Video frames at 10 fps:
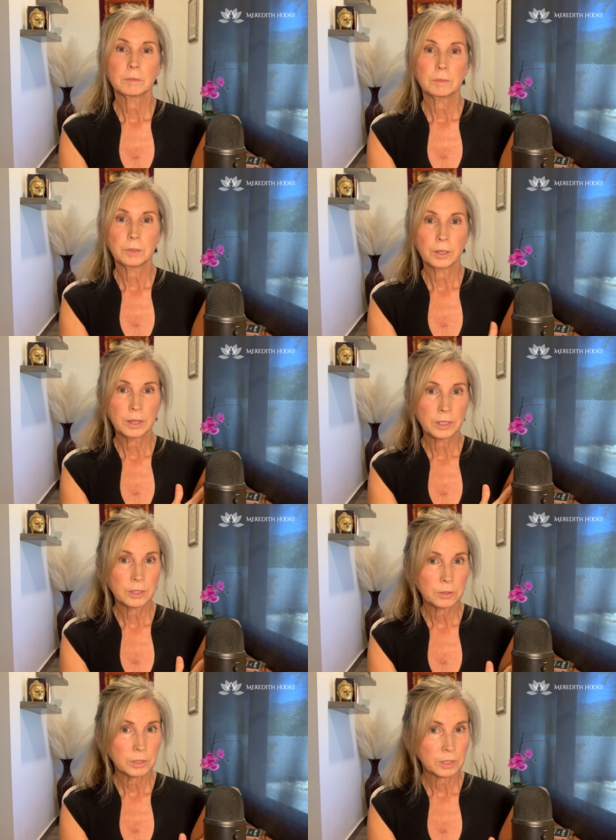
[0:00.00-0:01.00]
Breathe
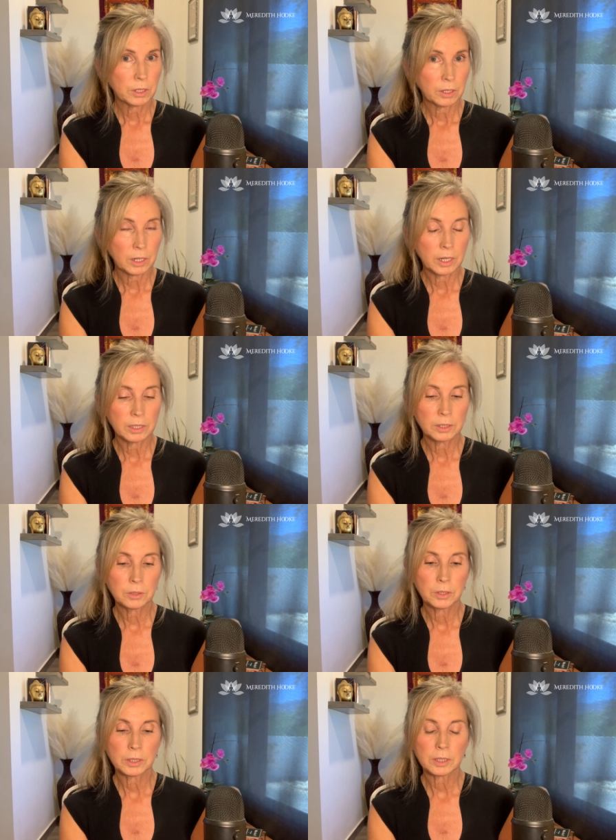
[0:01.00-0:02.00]
into it. Talk kindly to
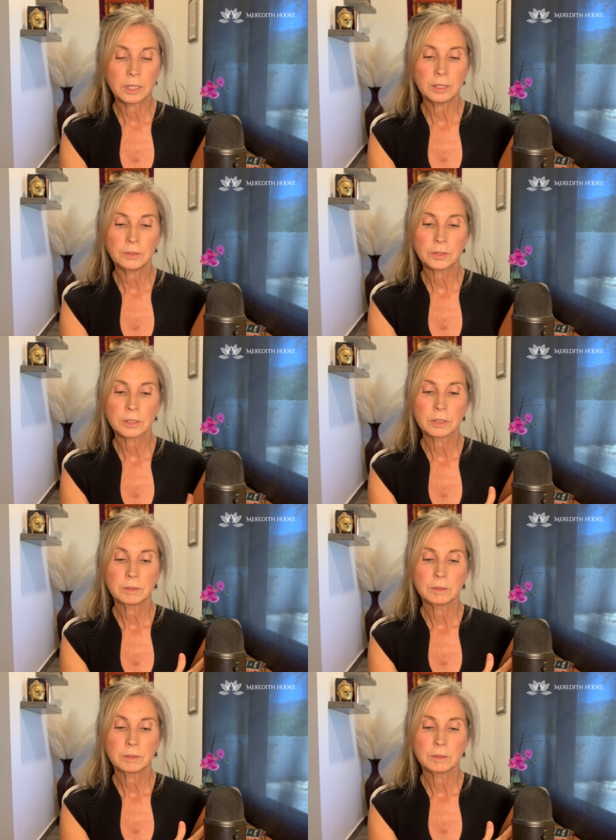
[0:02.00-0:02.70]
ourselves.